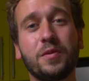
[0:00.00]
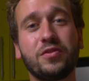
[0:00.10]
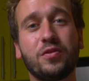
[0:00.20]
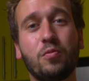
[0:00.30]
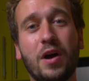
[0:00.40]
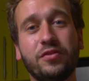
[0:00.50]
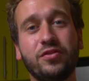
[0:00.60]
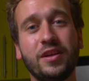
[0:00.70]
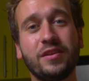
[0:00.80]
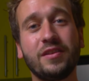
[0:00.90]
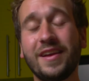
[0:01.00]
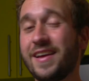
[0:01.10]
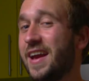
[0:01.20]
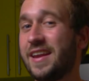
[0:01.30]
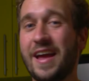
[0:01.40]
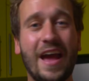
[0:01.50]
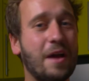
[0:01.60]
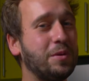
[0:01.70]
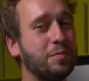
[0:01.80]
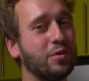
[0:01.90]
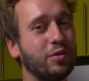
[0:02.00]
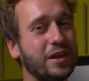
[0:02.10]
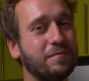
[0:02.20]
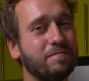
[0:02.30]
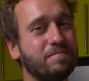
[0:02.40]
much for watching, and happy brewing.